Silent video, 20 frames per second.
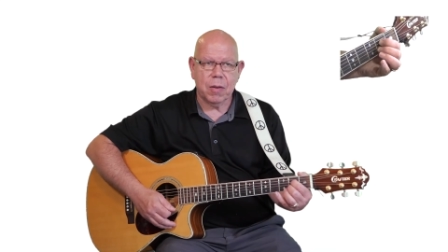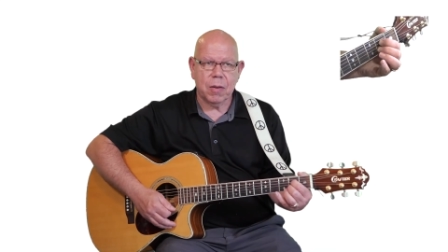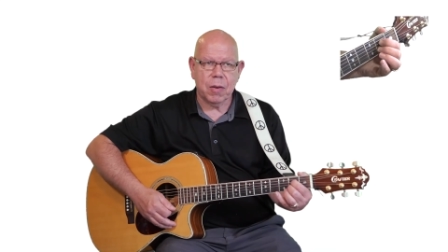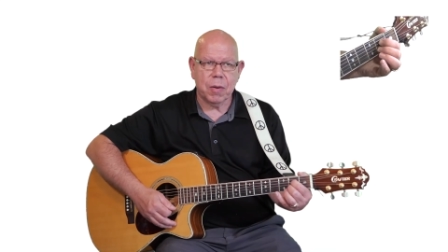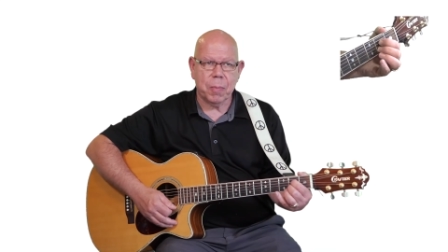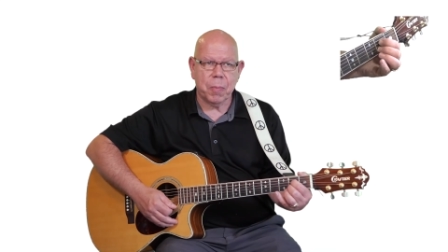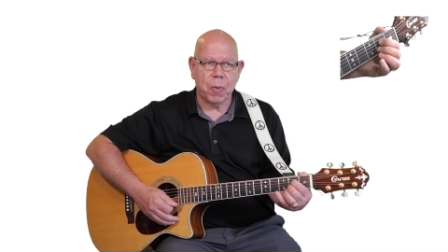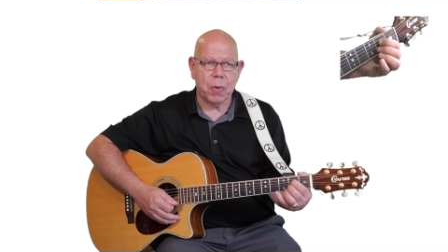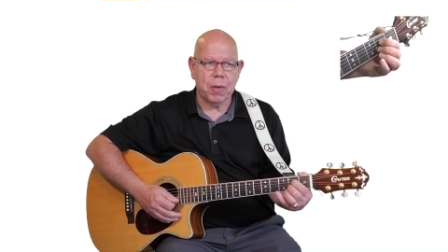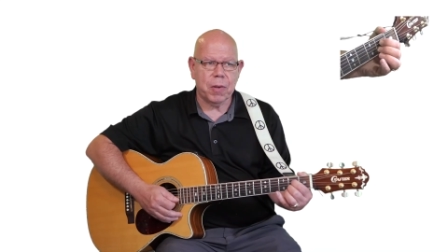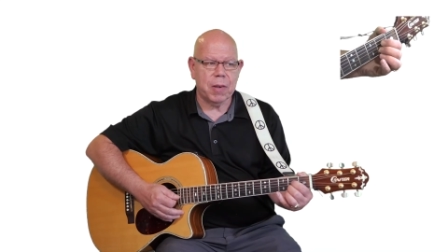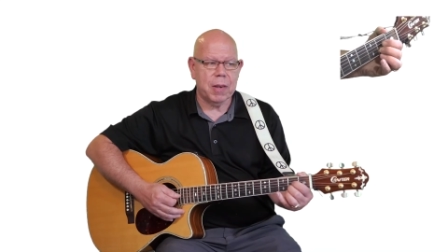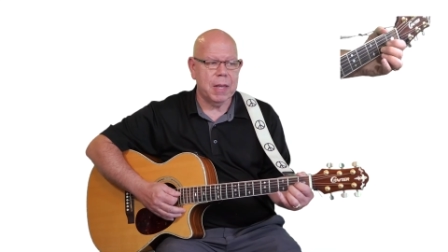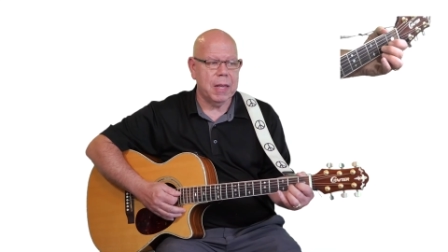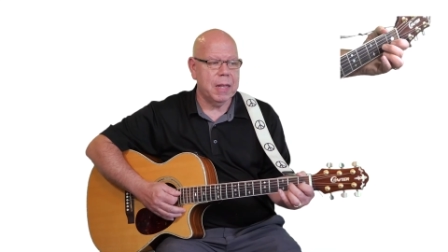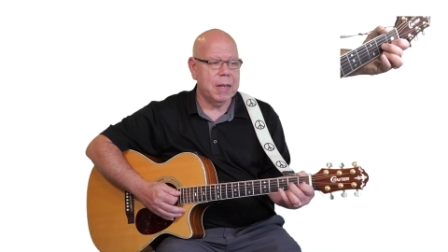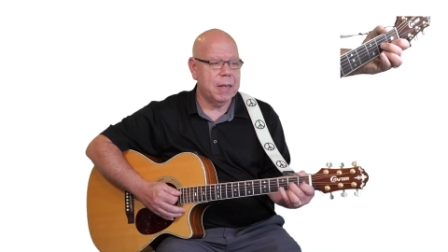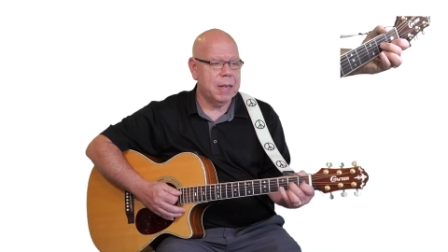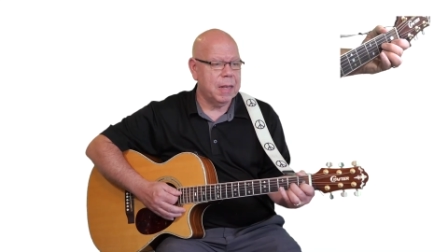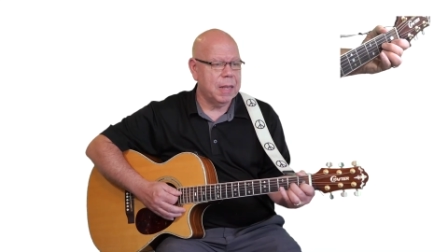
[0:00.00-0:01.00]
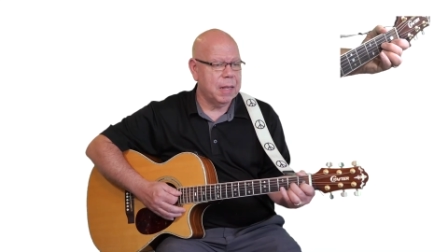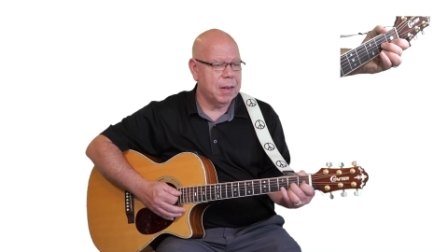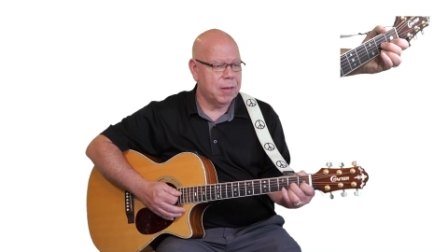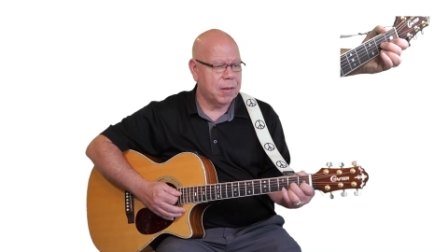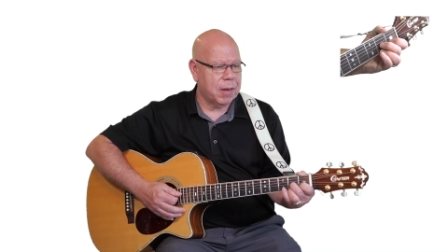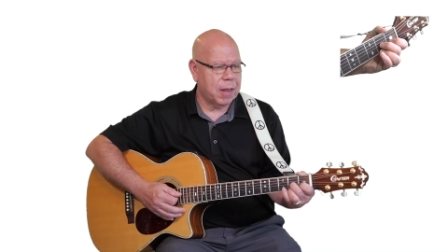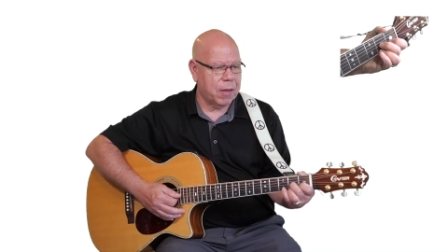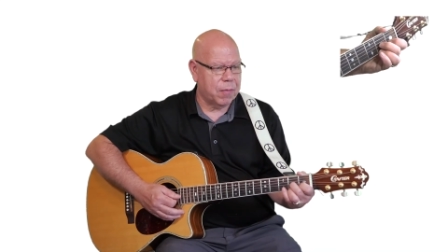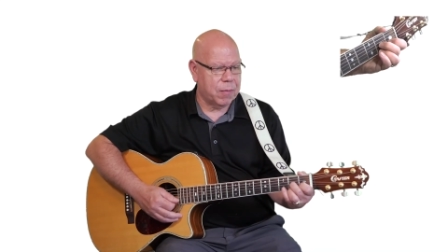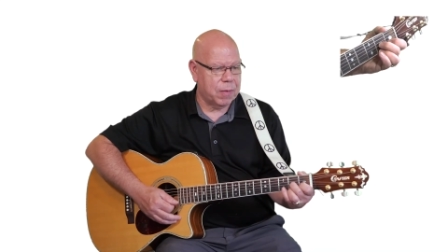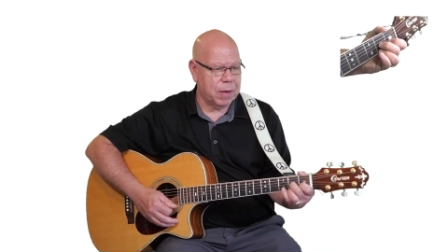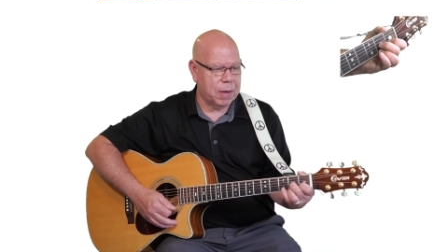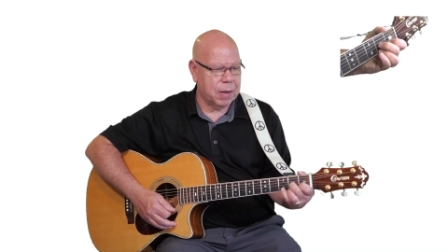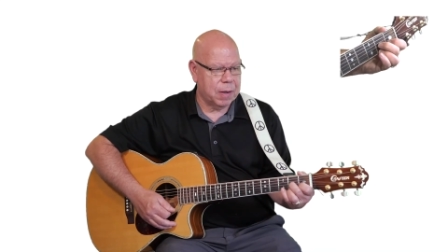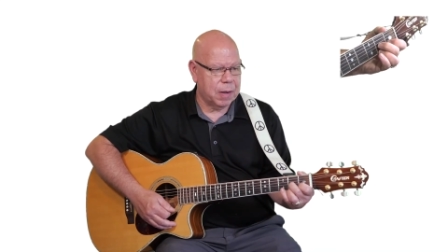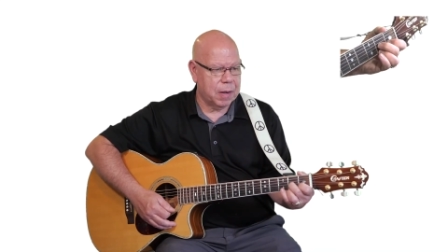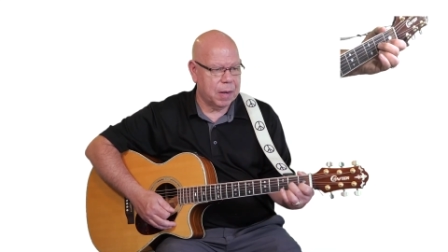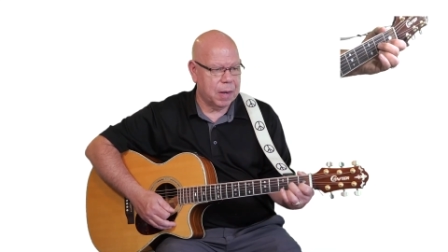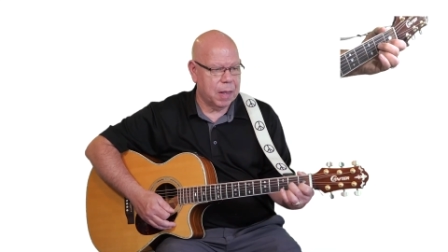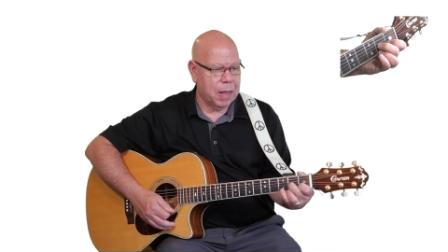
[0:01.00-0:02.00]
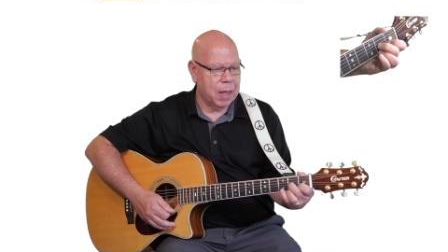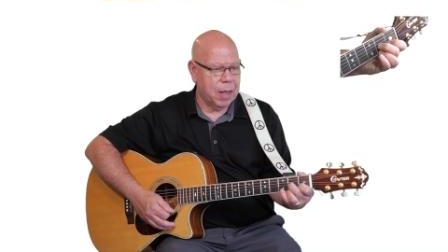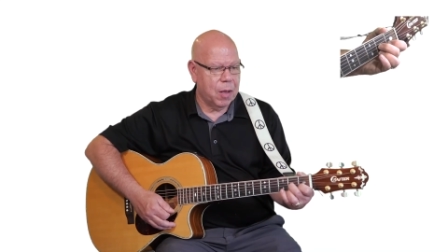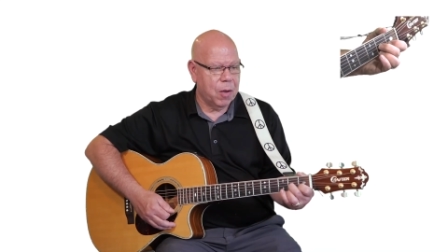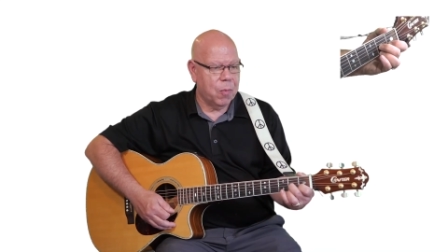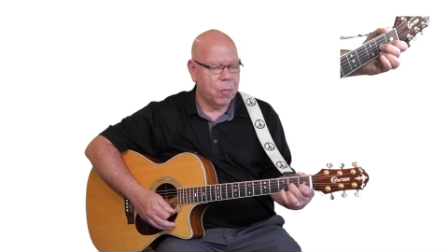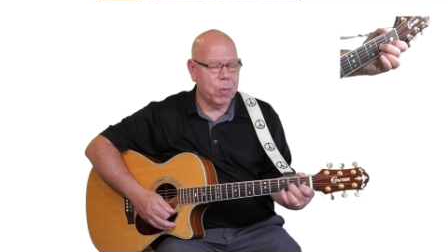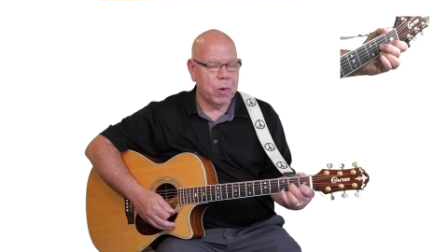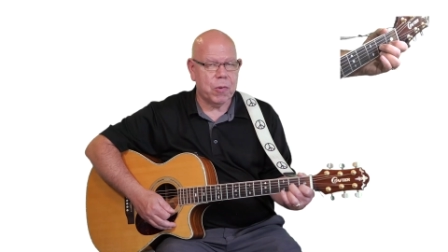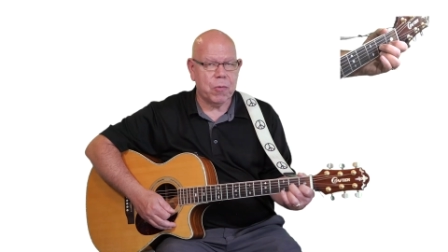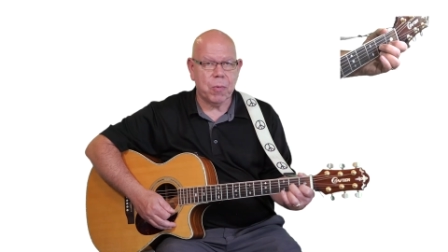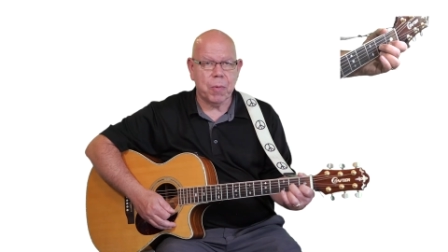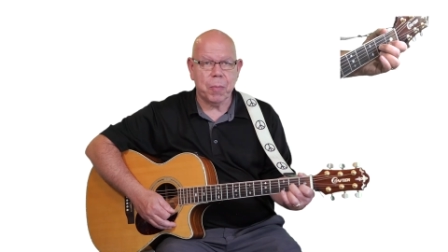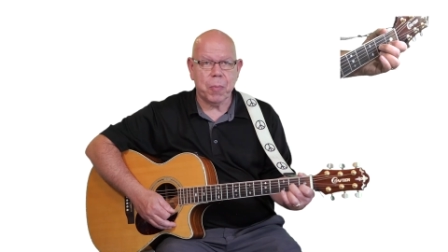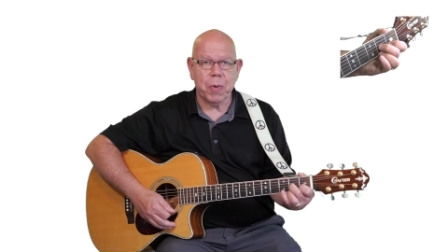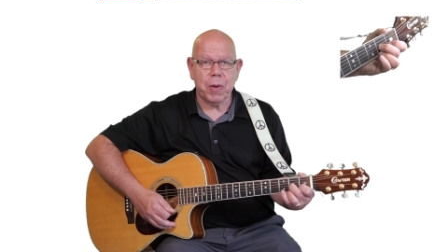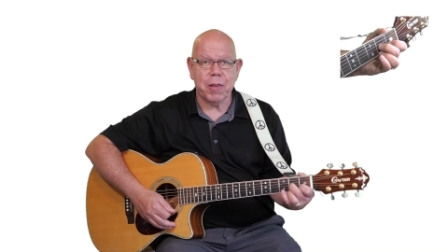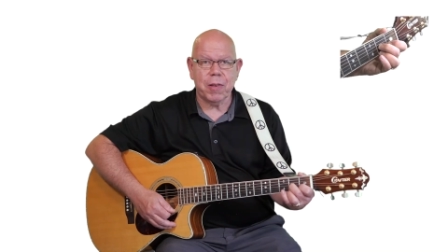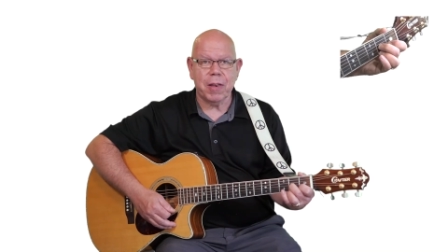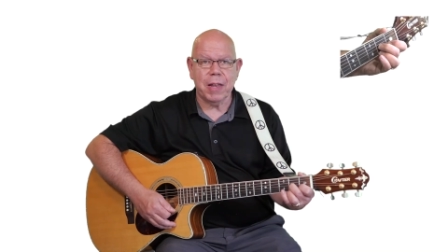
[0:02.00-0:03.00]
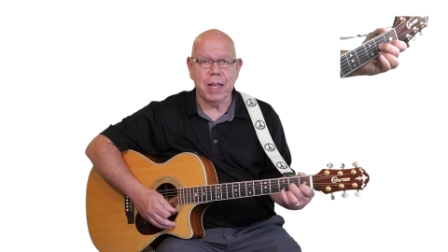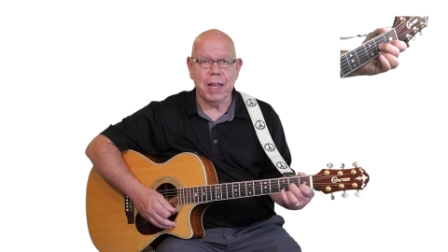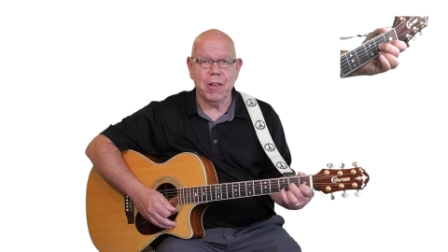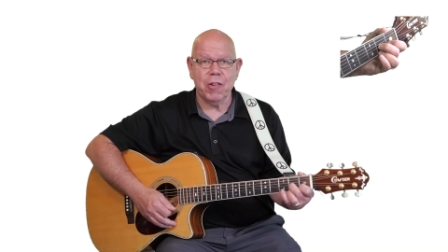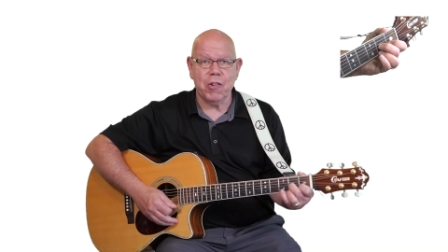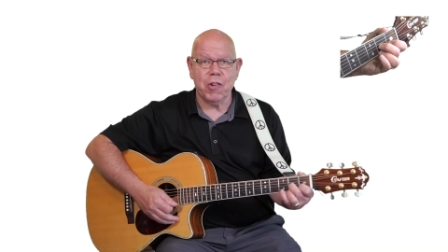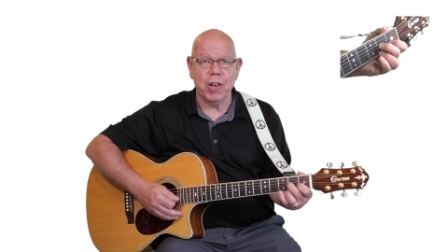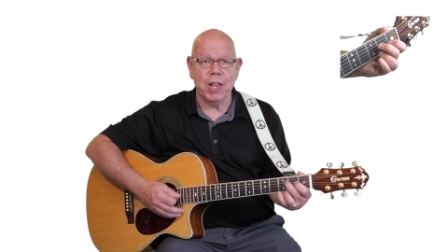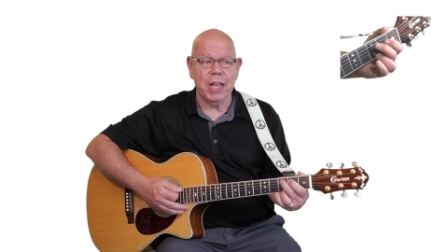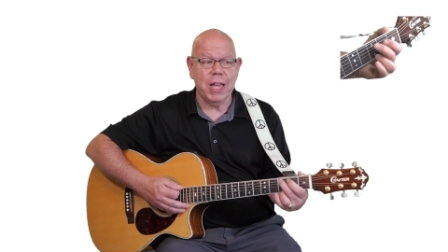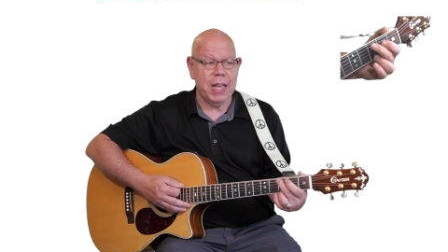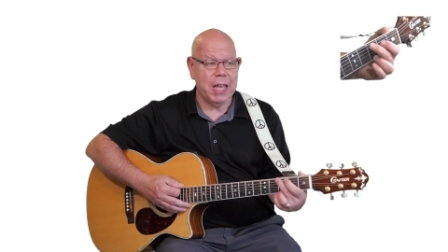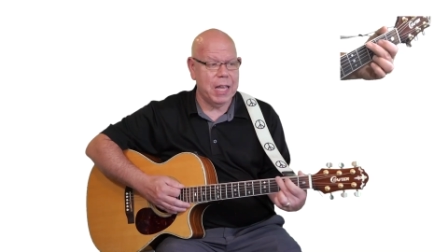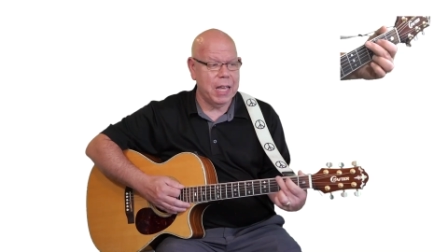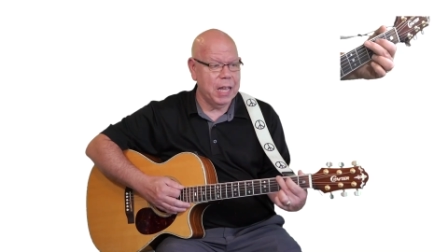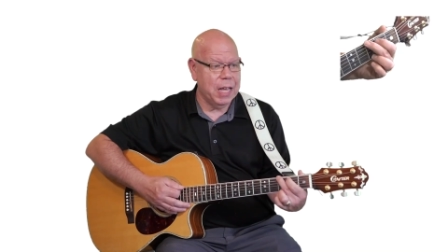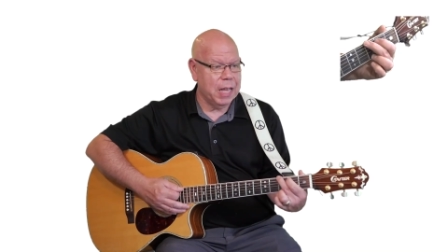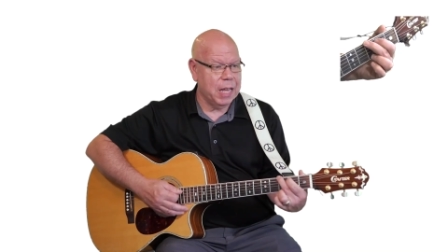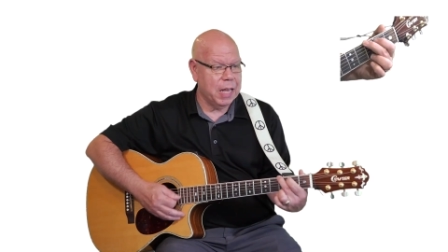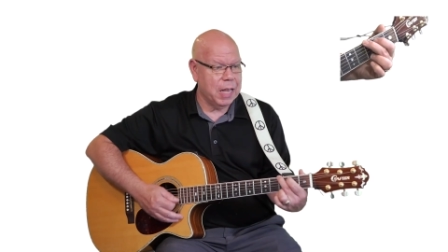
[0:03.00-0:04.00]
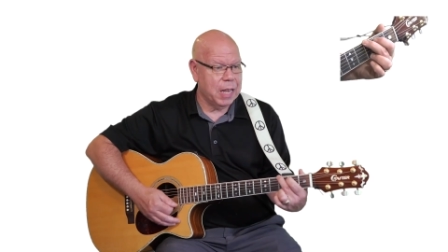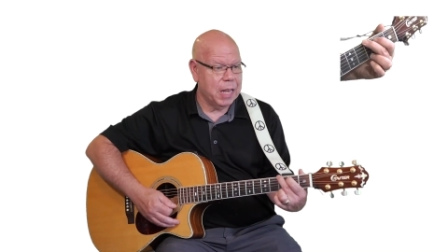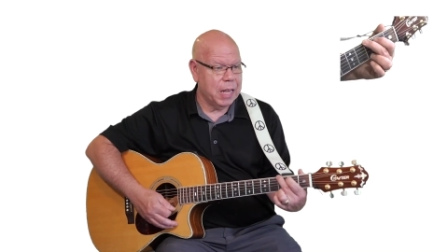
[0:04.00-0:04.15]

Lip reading: to precede D7, which will precede G,